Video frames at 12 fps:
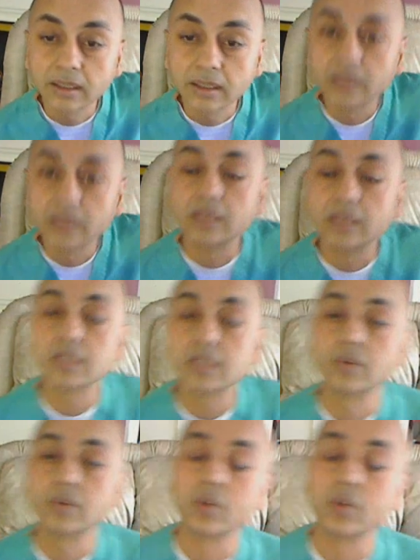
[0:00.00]
the nurse
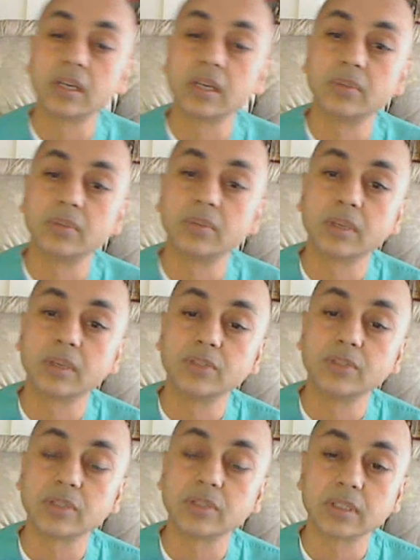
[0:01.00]
would hook it up to the
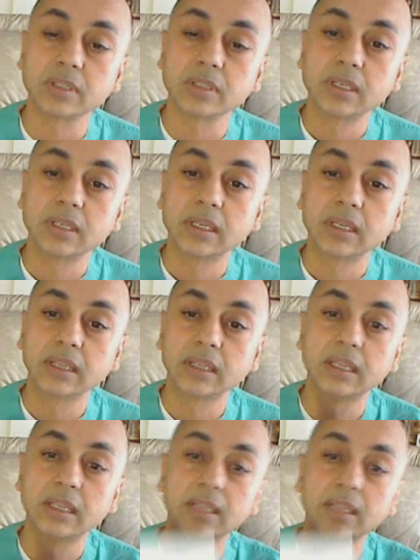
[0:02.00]
computer,
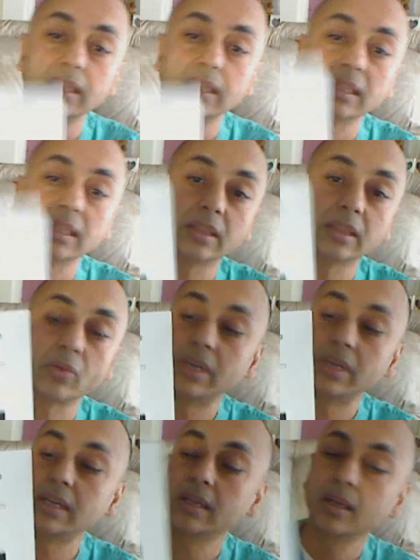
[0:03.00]
and then the
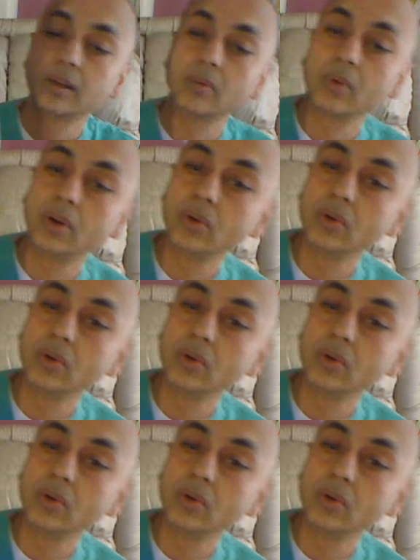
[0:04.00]
reading would